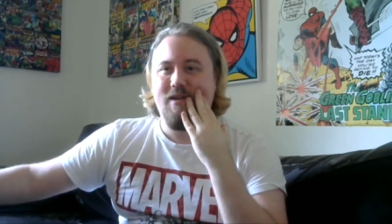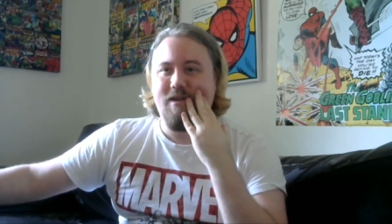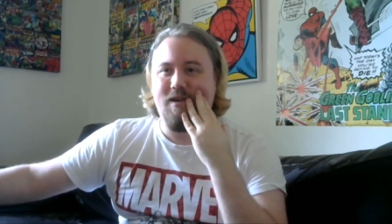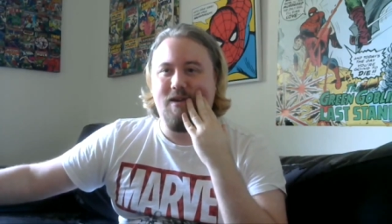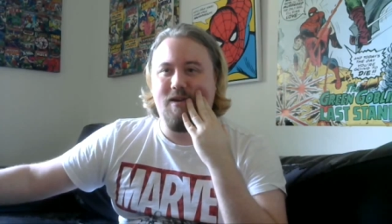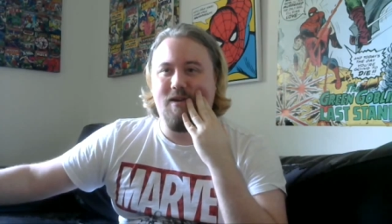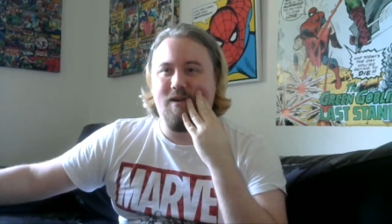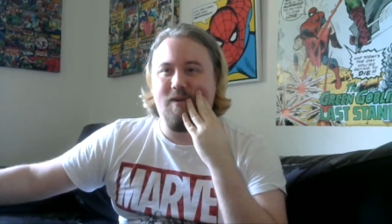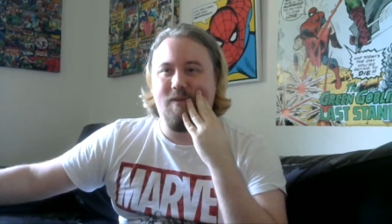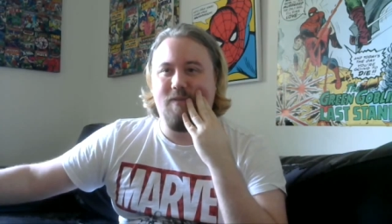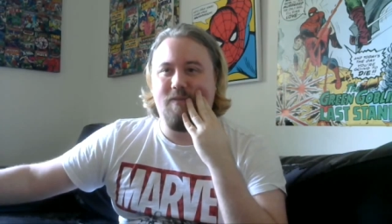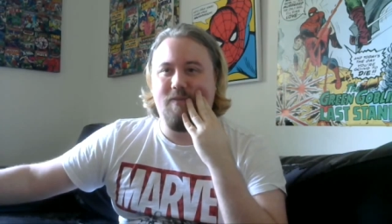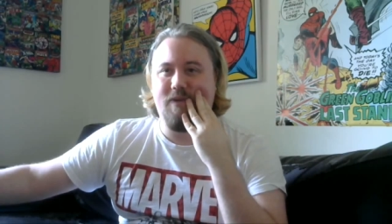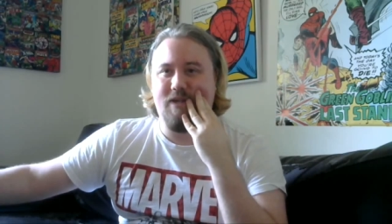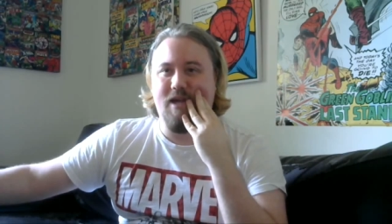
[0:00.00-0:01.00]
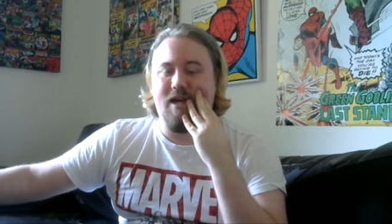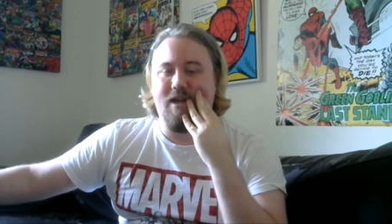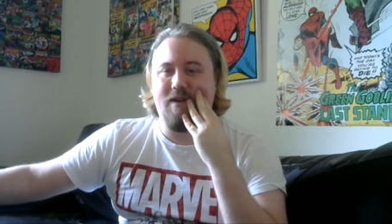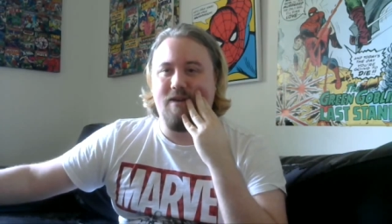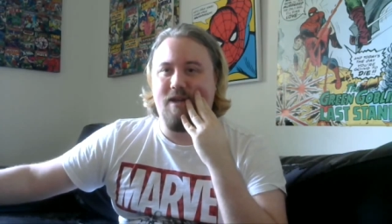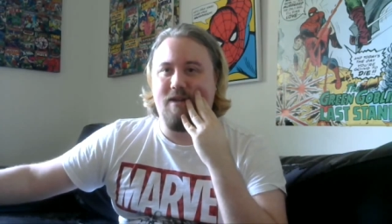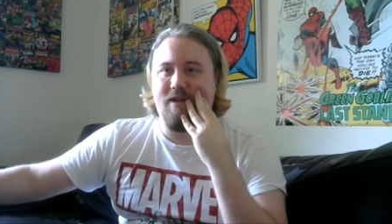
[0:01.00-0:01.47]
The
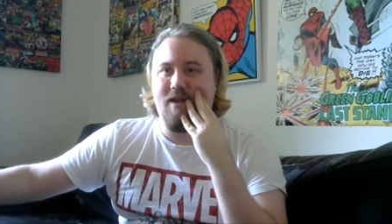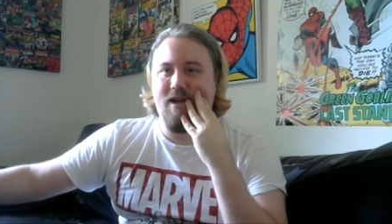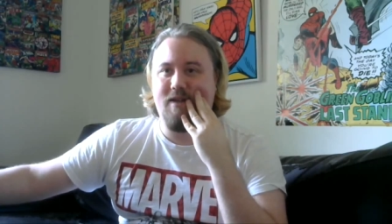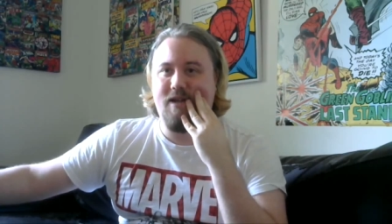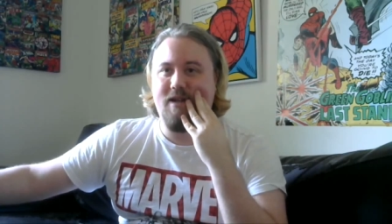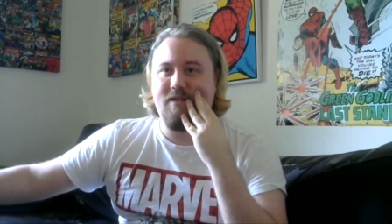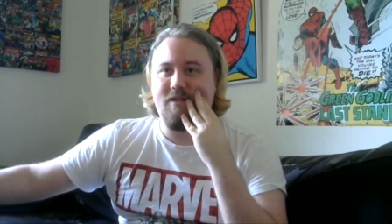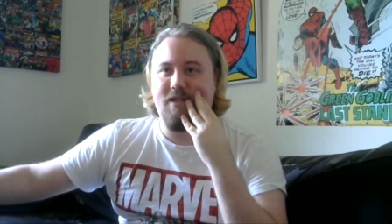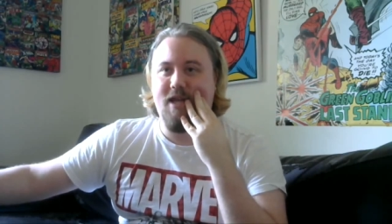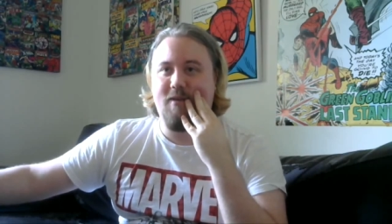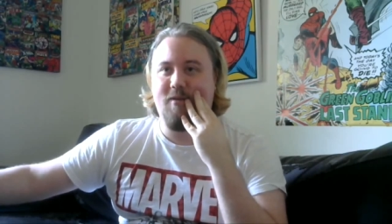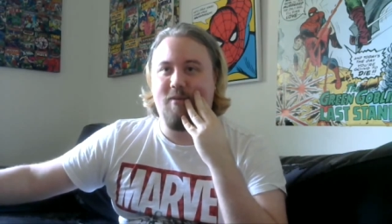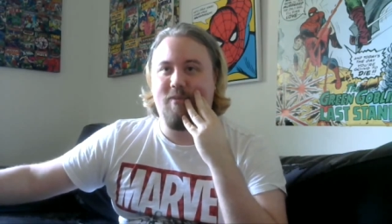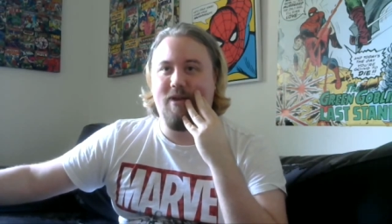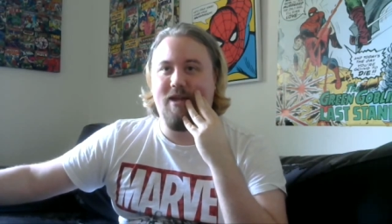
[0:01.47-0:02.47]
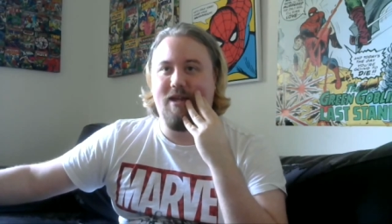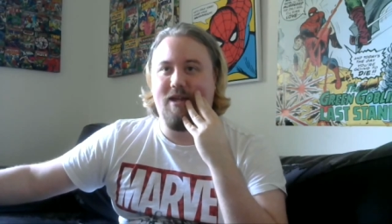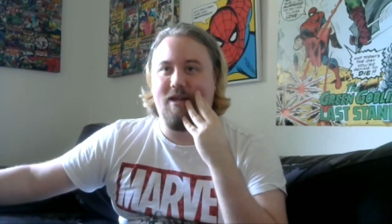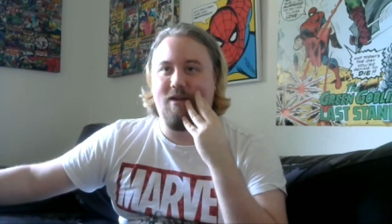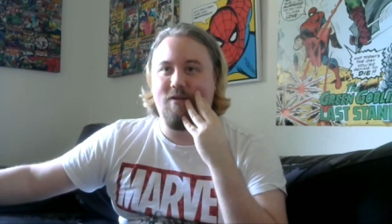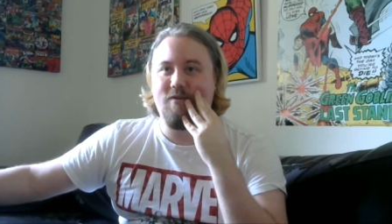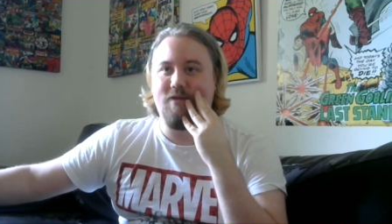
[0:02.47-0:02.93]
gun, yeah, that's the game they're playing.
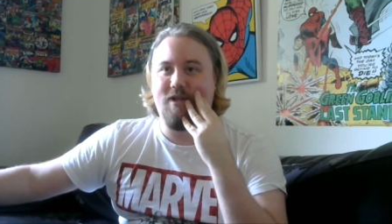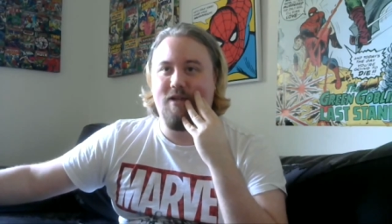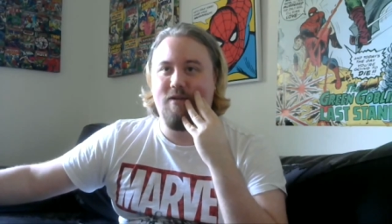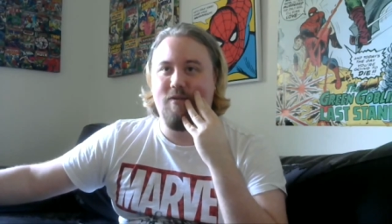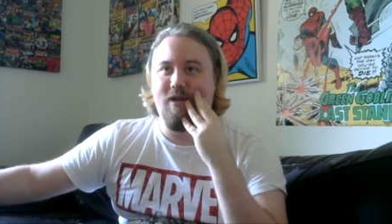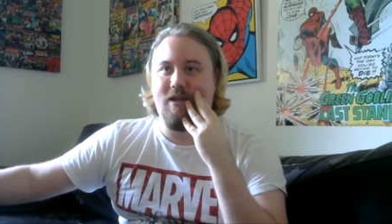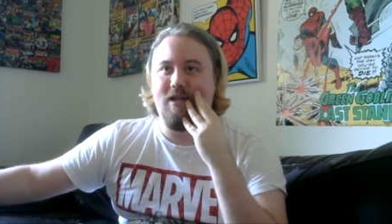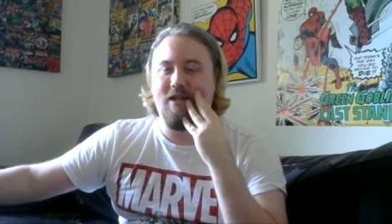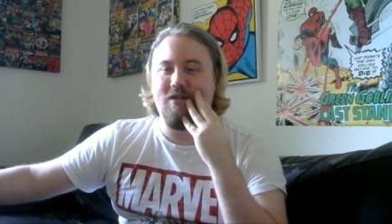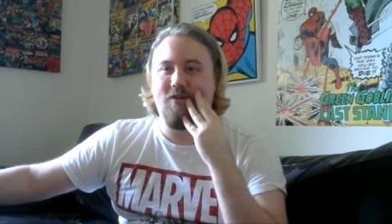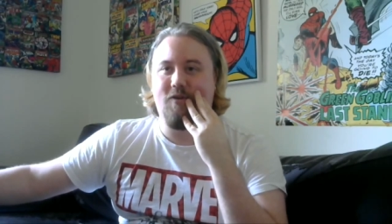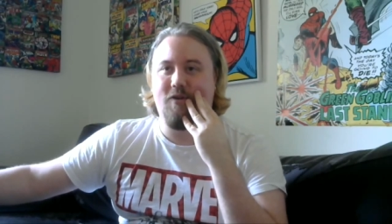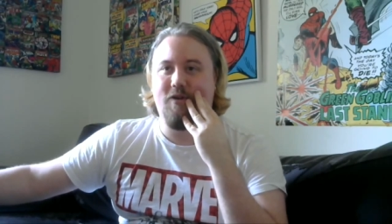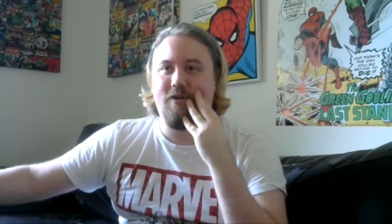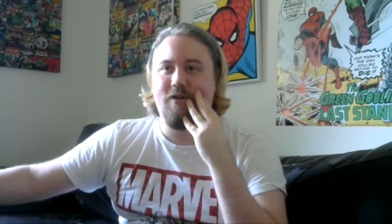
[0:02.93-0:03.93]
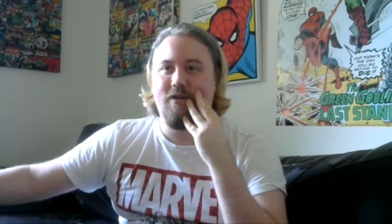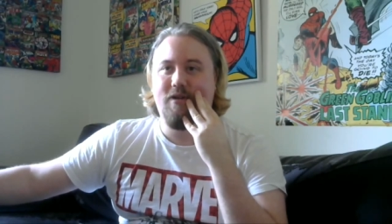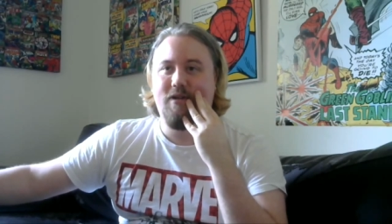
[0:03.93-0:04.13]
Like who can kill each other.